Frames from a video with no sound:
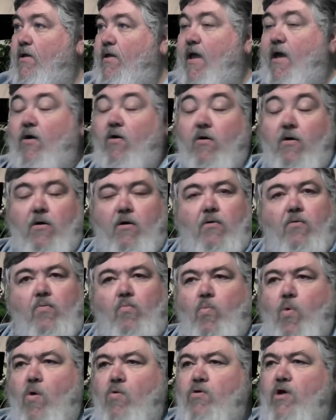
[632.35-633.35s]
Now,
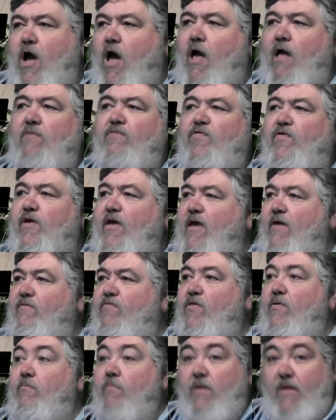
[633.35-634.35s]
won't God
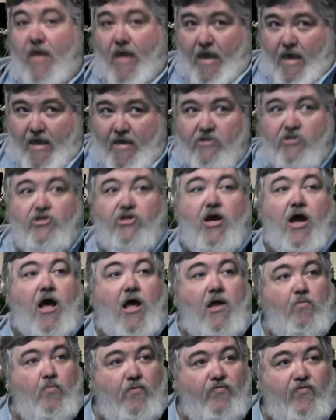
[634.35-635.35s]
forgive them? Yes,
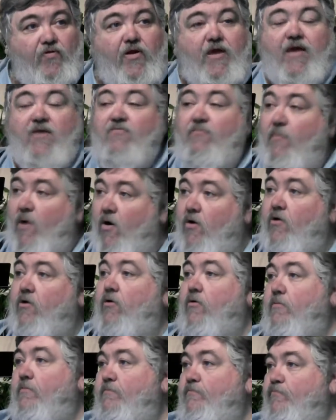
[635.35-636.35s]
God will forgive
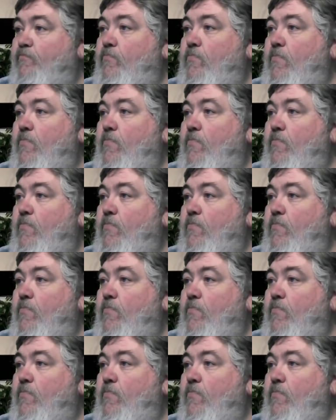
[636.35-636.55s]
murder.